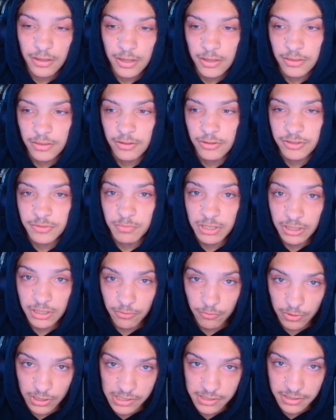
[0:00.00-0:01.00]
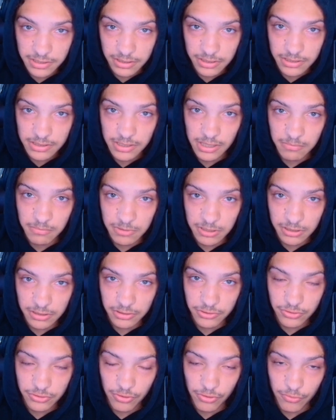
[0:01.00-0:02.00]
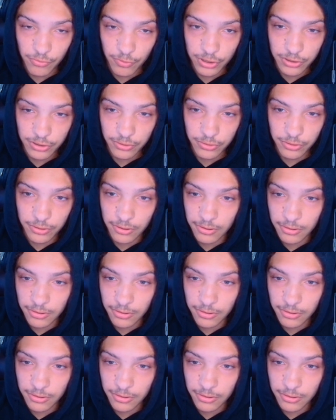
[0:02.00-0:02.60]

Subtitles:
There's many ways in this game to control recoil,